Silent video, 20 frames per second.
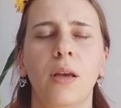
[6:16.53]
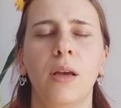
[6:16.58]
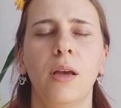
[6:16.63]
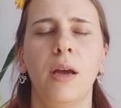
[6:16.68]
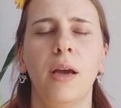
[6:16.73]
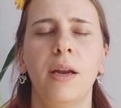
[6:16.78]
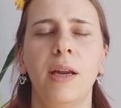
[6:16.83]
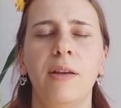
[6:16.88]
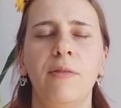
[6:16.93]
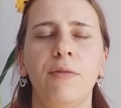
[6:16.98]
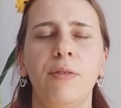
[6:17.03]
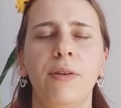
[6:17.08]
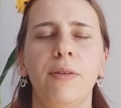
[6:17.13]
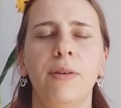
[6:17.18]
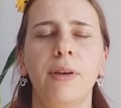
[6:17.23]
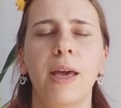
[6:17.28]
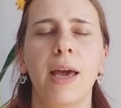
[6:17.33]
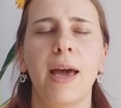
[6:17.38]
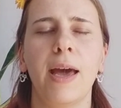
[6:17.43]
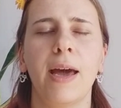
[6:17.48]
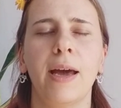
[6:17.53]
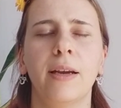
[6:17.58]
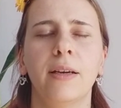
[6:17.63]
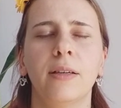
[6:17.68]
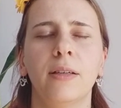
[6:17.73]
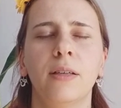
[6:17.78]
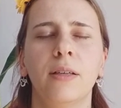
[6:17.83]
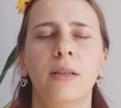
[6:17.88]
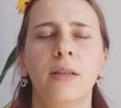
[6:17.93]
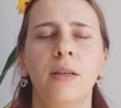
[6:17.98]
And if you
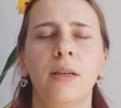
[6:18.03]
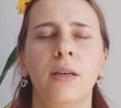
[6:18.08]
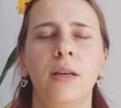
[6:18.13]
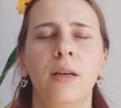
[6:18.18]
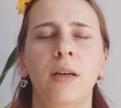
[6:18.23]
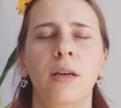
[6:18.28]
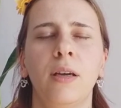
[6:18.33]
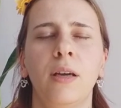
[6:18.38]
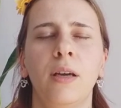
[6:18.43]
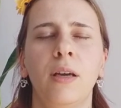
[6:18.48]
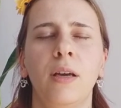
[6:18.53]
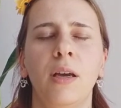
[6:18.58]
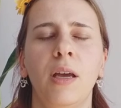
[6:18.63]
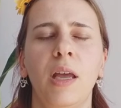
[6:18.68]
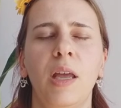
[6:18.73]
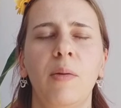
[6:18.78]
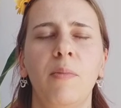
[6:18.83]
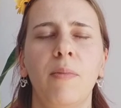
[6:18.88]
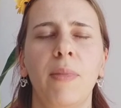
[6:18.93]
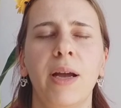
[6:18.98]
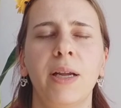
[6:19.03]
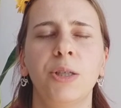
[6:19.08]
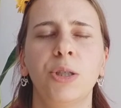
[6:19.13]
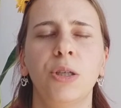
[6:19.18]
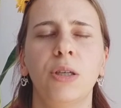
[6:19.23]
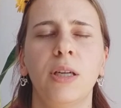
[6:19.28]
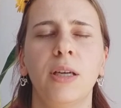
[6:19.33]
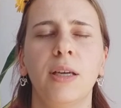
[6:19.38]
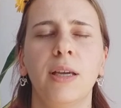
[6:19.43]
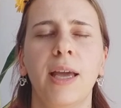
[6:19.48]
can,
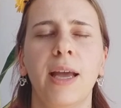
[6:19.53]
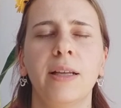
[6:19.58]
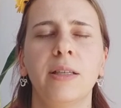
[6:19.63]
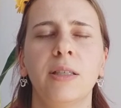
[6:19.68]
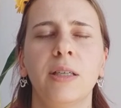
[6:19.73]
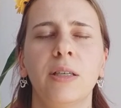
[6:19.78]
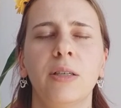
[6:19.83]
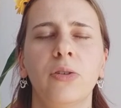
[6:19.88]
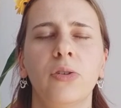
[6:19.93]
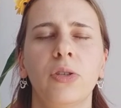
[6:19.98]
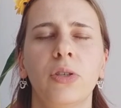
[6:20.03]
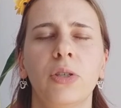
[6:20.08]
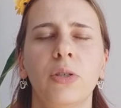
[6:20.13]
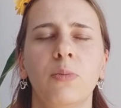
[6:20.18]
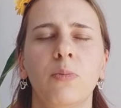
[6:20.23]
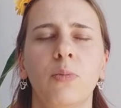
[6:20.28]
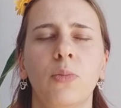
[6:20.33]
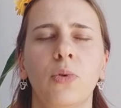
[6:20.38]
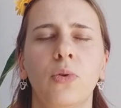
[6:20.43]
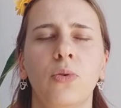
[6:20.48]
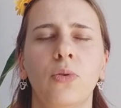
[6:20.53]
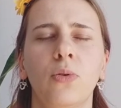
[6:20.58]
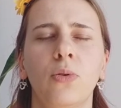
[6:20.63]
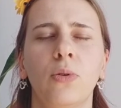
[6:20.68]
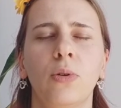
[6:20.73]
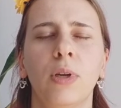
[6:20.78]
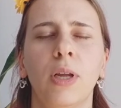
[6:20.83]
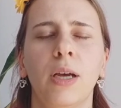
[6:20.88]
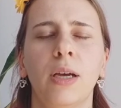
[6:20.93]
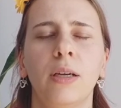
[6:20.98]
imagine it getting
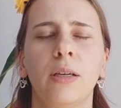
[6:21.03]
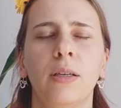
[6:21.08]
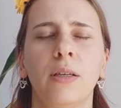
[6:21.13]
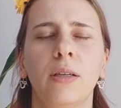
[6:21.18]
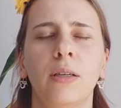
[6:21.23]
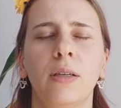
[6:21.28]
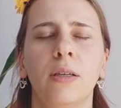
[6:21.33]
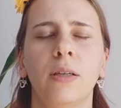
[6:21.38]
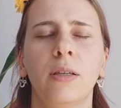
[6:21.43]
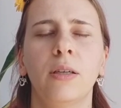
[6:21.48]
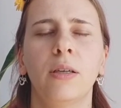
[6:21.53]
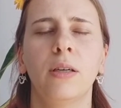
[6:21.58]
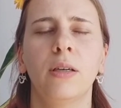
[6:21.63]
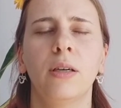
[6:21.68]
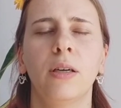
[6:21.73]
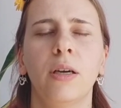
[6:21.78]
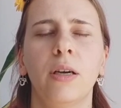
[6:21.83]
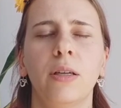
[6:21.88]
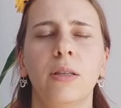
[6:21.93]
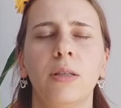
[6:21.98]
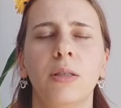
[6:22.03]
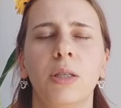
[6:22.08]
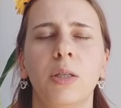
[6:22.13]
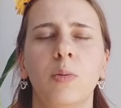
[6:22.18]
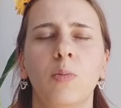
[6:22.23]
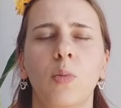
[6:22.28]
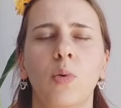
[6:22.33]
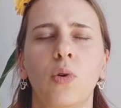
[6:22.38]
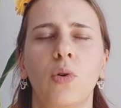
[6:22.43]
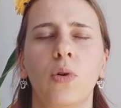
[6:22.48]
smaller and
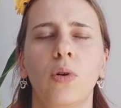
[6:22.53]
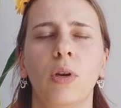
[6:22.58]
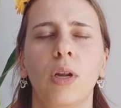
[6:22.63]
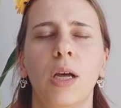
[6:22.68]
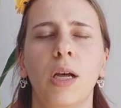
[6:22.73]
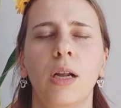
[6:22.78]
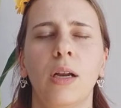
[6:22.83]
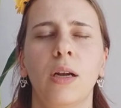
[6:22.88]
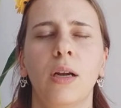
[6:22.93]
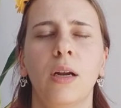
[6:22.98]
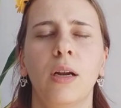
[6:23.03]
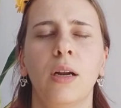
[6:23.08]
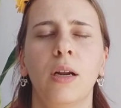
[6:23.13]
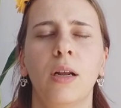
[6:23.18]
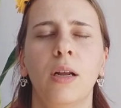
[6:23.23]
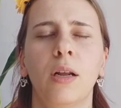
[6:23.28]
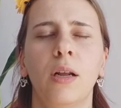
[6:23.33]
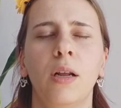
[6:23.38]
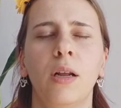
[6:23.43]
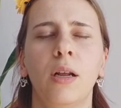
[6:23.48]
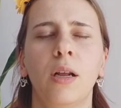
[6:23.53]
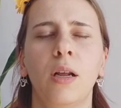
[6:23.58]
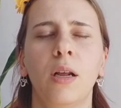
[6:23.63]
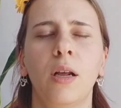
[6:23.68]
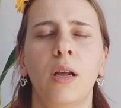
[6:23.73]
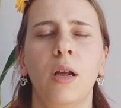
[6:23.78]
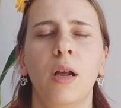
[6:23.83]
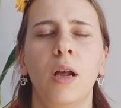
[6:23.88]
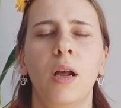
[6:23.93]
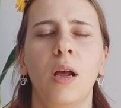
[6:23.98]
smaller.
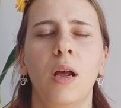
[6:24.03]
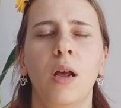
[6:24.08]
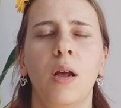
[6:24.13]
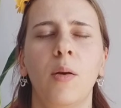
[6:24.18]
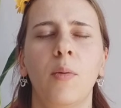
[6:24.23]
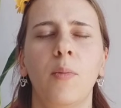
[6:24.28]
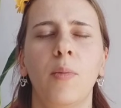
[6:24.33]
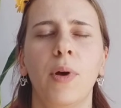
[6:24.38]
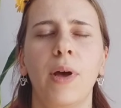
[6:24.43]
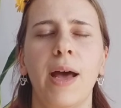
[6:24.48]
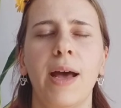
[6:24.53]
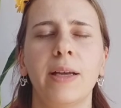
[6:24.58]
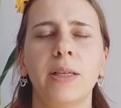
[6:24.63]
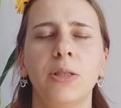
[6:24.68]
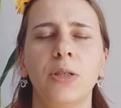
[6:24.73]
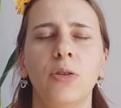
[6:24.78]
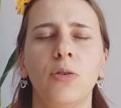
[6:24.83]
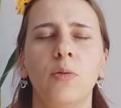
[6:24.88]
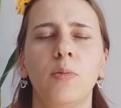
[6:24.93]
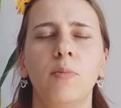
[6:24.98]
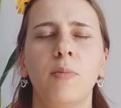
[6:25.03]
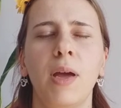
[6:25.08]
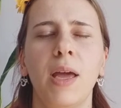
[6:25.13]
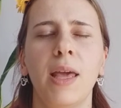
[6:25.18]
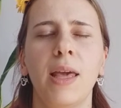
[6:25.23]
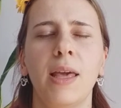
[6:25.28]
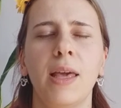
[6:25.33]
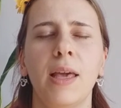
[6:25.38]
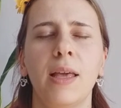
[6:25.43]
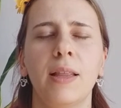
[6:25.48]
But as you're
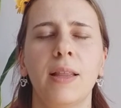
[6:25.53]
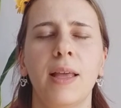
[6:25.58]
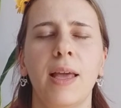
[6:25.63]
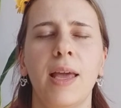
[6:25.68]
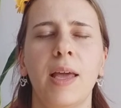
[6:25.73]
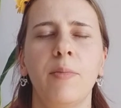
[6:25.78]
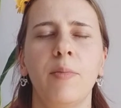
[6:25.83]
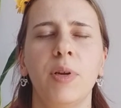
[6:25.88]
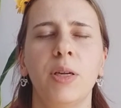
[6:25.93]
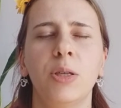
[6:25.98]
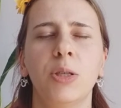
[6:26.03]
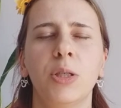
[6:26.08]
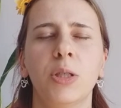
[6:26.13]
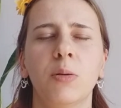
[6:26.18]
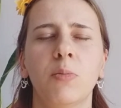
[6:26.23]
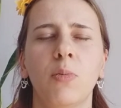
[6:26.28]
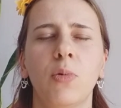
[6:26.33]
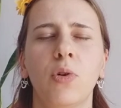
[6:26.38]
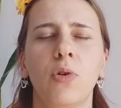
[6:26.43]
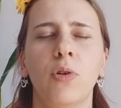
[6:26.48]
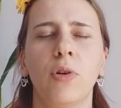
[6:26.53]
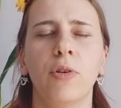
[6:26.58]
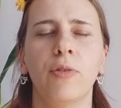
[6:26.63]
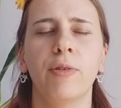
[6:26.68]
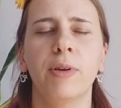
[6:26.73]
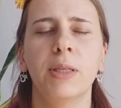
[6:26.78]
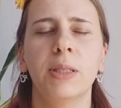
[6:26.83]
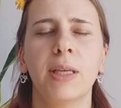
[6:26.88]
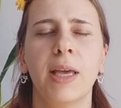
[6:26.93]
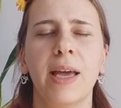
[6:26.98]
making the image smaller,
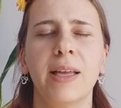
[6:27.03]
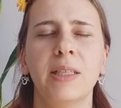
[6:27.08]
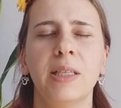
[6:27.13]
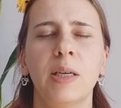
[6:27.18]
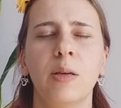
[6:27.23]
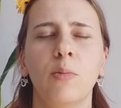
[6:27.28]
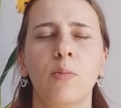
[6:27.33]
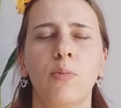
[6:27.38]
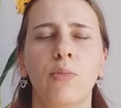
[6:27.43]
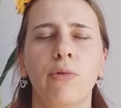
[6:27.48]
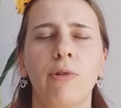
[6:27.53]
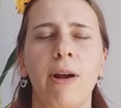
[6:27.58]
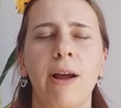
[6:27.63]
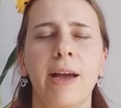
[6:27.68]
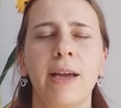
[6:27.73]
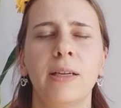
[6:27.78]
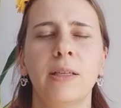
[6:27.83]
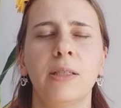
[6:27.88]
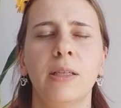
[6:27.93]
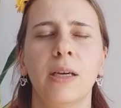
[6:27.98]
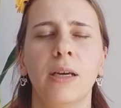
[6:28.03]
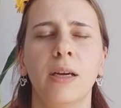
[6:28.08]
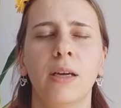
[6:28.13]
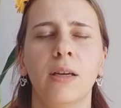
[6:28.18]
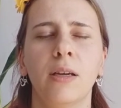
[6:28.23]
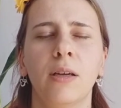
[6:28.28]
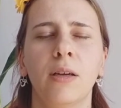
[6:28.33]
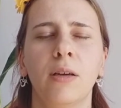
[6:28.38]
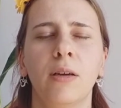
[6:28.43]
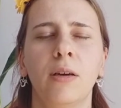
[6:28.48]
it's getting brighter.
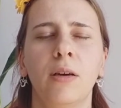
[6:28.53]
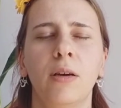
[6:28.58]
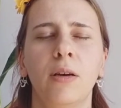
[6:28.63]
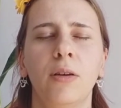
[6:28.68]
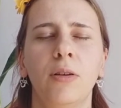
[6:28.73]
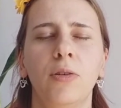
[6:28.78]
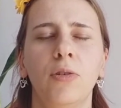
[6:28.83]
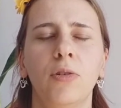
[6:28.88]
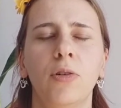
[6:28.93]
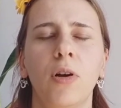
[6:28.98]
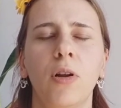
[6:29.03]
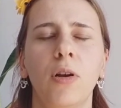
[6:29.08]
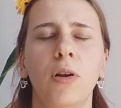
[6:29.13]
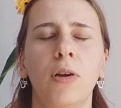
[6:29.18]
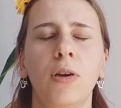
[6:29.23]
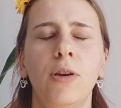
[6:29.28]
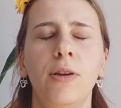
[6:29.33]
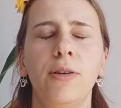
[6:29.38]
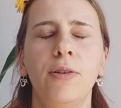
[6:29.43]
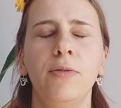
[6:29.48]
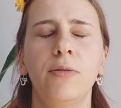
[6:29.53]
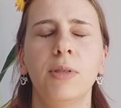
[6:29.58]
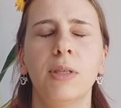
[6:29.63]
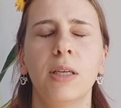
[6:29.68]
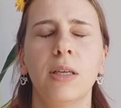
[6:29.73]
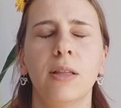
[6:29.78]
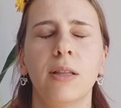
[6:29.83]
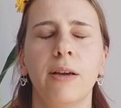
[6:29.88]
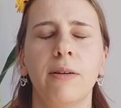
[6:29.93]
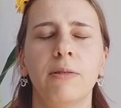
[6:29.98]
You're not
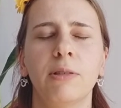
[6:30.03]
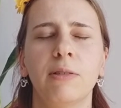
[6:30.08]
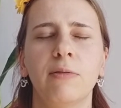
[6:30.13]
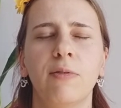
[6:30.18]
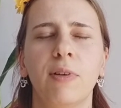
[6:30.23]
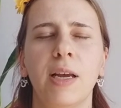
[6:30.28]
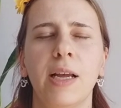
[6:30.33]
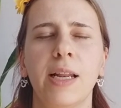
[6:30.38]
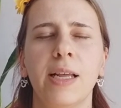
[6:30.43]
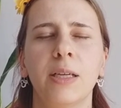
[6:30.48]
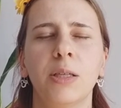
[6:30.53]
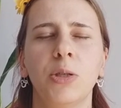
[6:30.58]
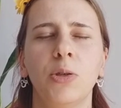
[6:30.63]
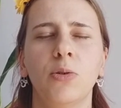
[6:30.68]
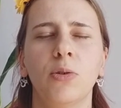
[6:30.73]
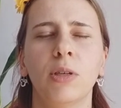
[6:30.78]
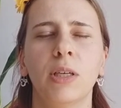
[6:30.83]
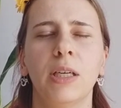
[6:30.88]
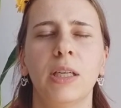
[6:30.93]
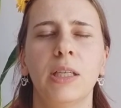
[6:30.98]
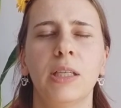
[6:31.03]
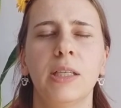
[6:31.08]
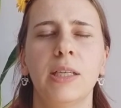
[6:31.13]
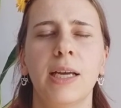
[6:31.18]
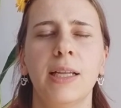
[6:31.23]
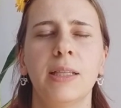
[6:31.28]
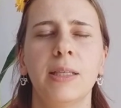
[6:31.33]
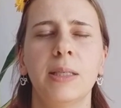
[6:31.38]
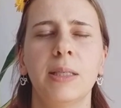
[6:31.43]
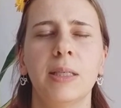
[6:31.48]
losing those feelings, you're
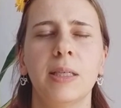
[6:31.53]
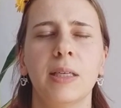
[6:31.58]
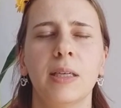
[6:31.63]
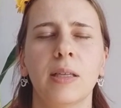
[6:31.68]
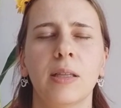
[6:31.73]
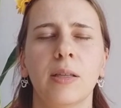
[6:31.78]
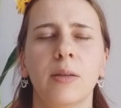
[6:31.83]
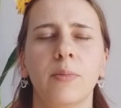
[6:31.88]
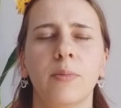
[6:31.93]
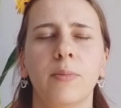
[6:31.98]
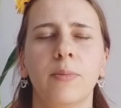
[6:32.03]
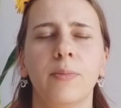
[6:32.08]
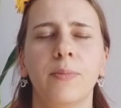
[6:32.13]
condensing them